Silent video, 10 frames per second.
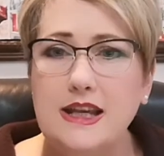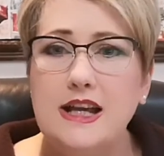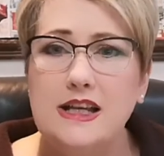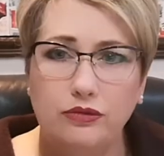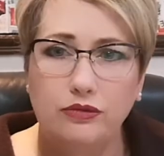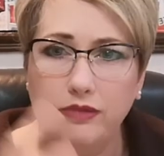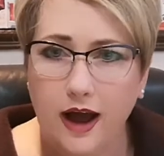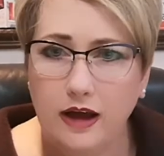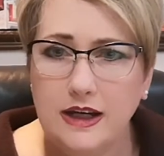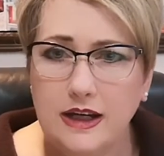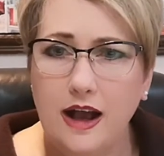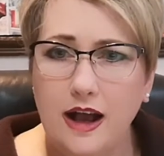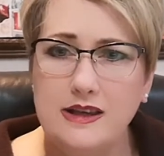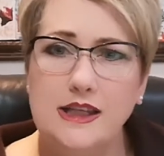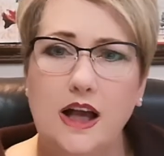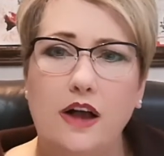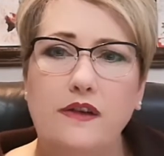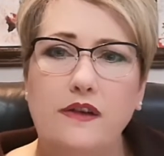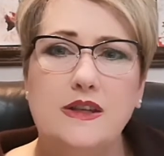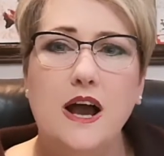surrounding
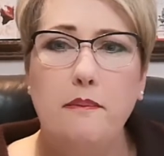ourselves